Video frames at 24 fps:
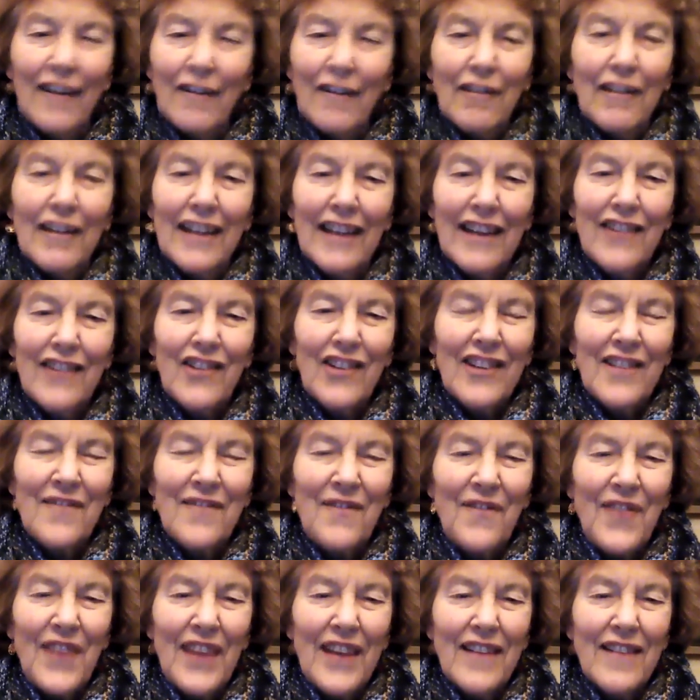
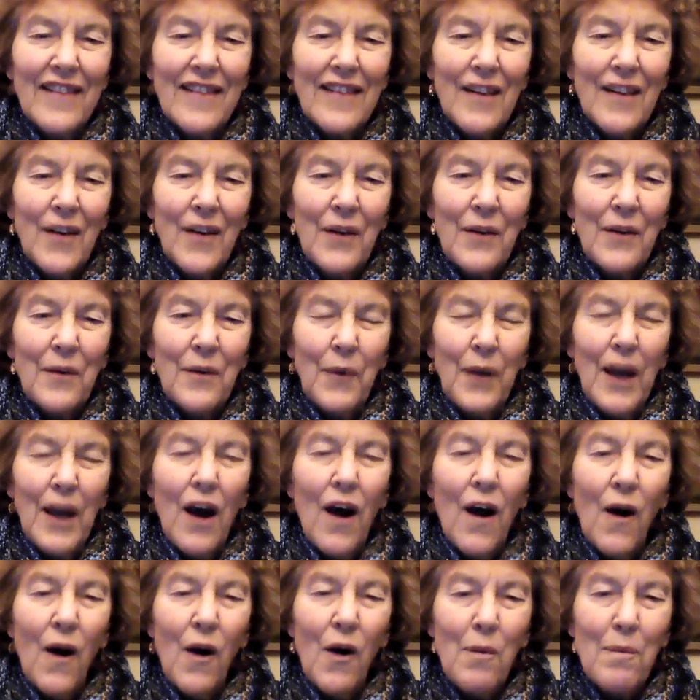religion, and so on, we
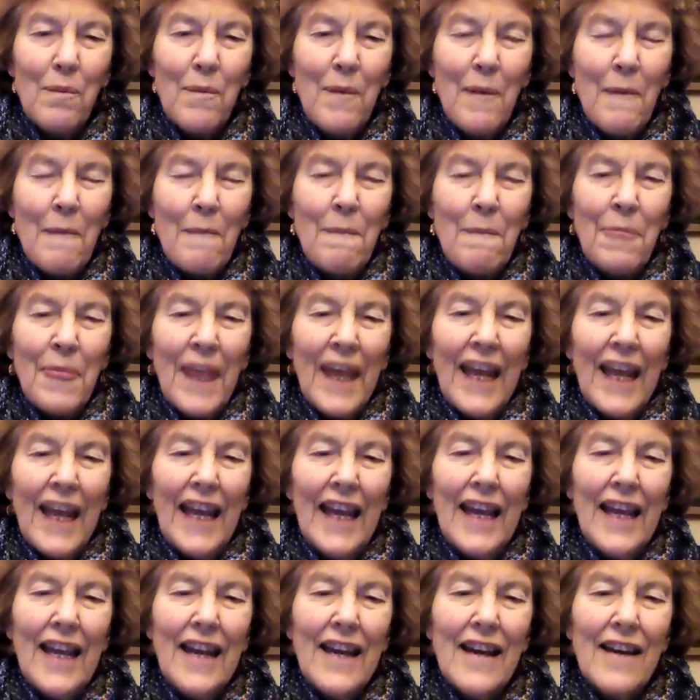hope
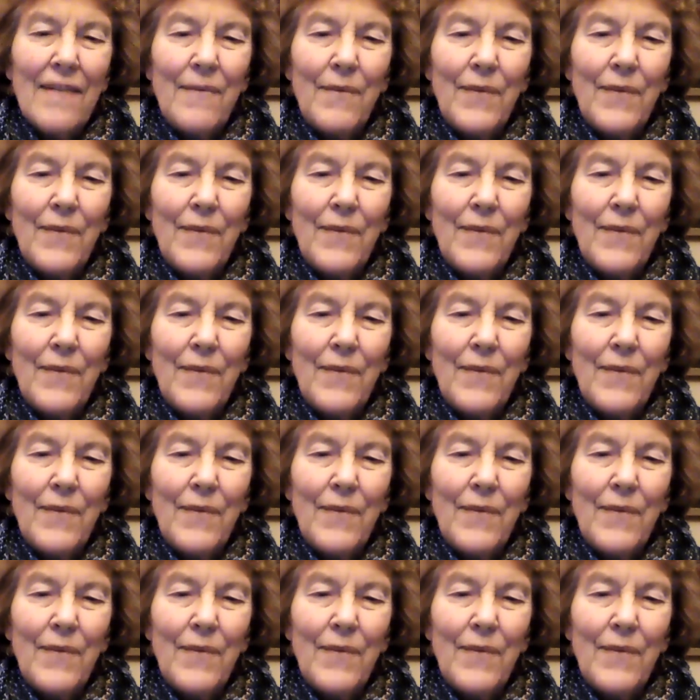it